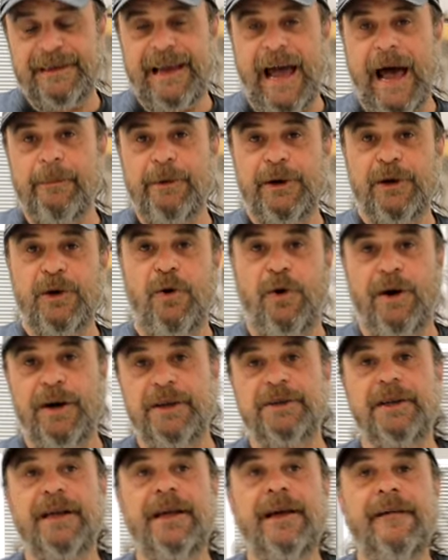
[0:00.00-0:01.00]
common
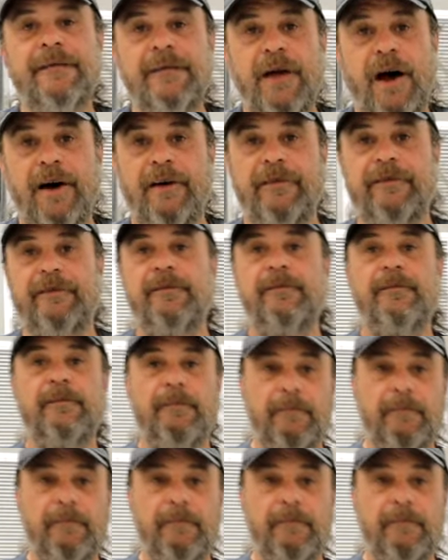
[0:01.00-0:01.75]
cause of